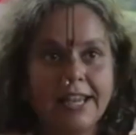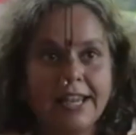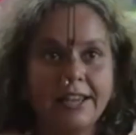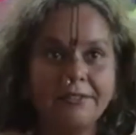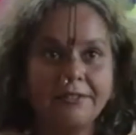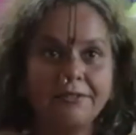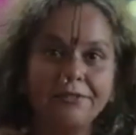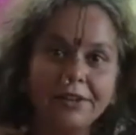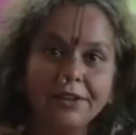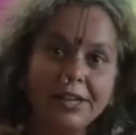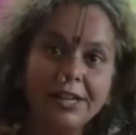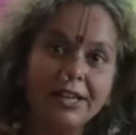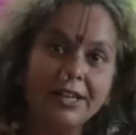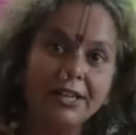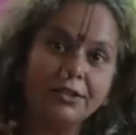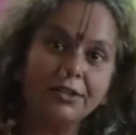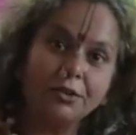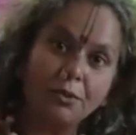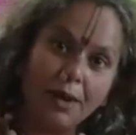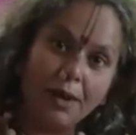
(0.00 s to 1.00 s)
every
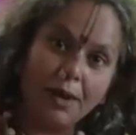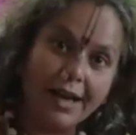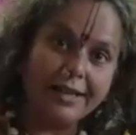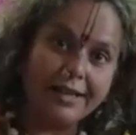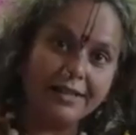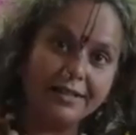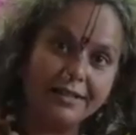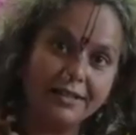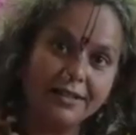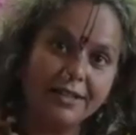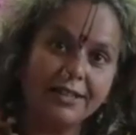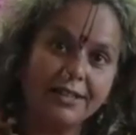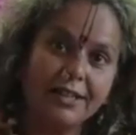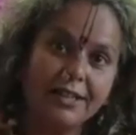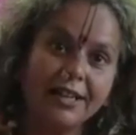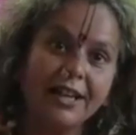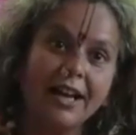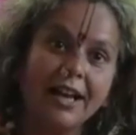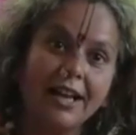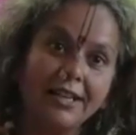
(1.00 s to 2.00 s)
year twice,
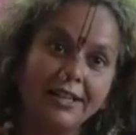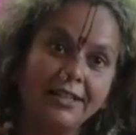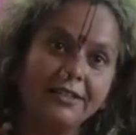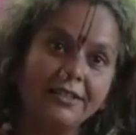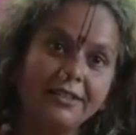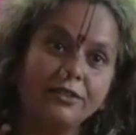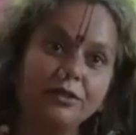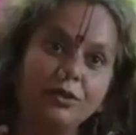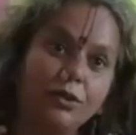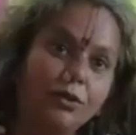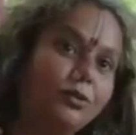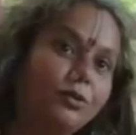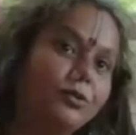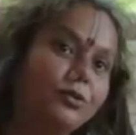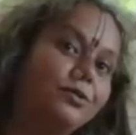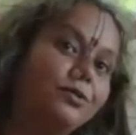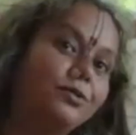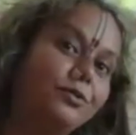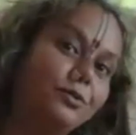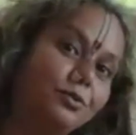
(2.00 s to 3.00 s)
the garland
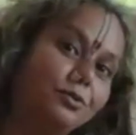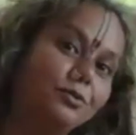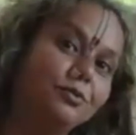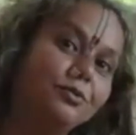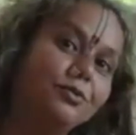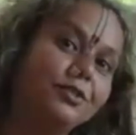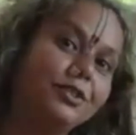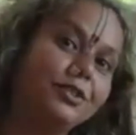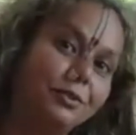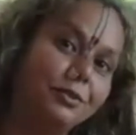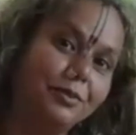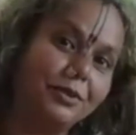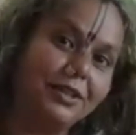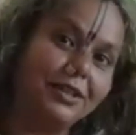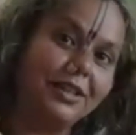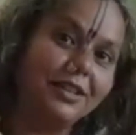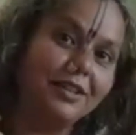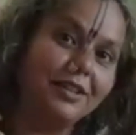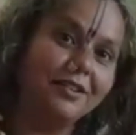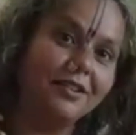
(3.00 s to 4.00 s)
goes to
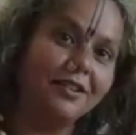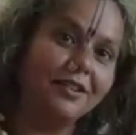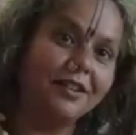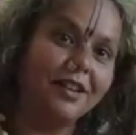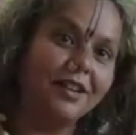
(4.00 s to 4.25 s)
Tirupati